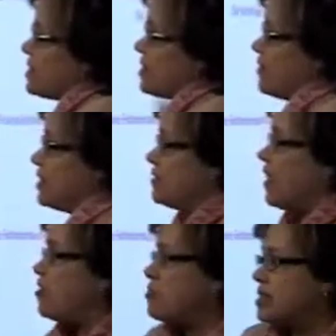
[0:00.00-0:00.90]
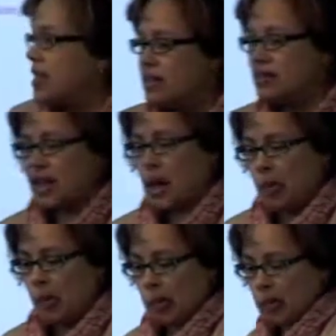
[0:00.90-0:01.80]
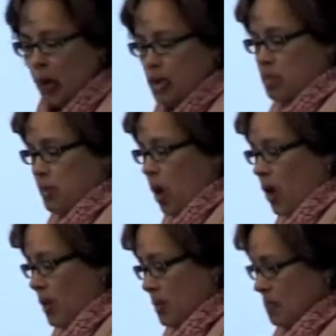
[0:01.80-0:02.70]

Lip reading: the 75% pass mark.